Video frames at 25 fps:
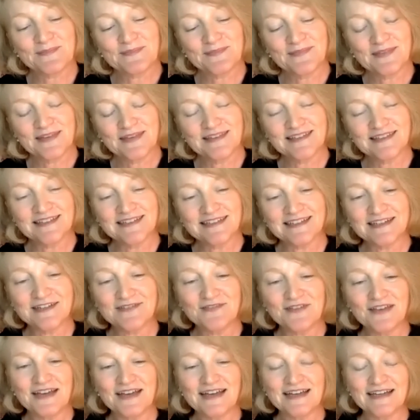isn't
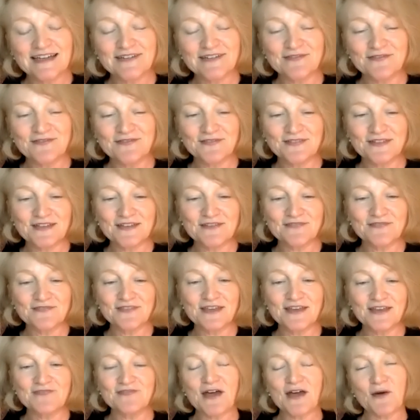conveyed
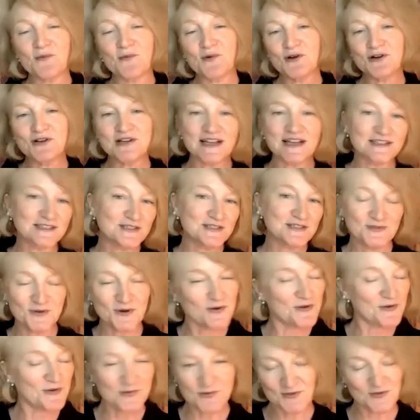if that word gets
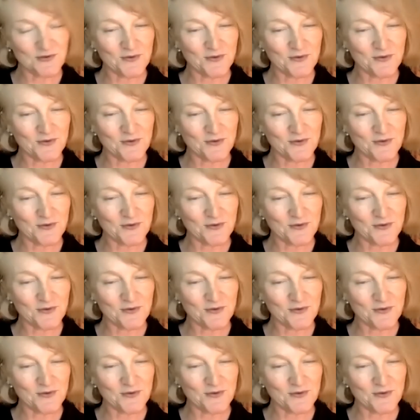thrown